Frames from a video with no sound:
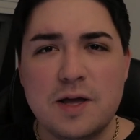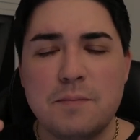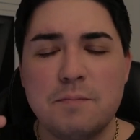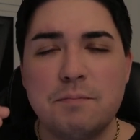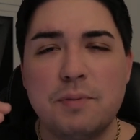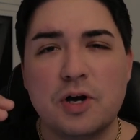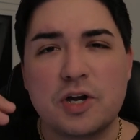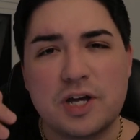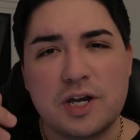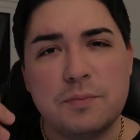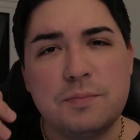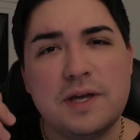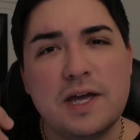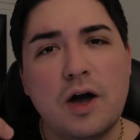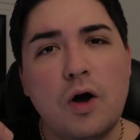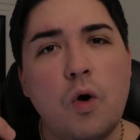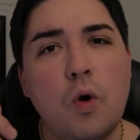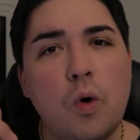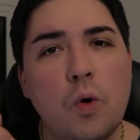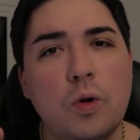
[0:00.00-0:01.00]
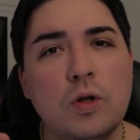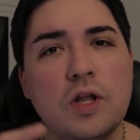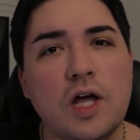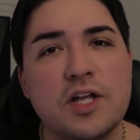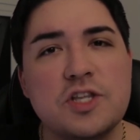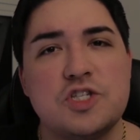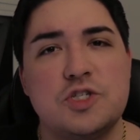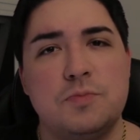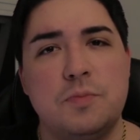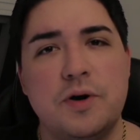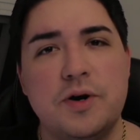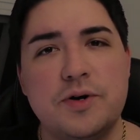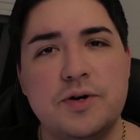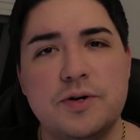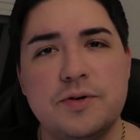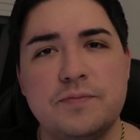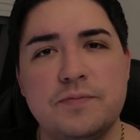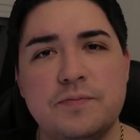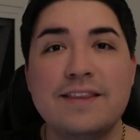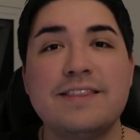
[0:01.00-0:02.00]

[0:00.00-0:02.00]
but could it be a whole lot smarter?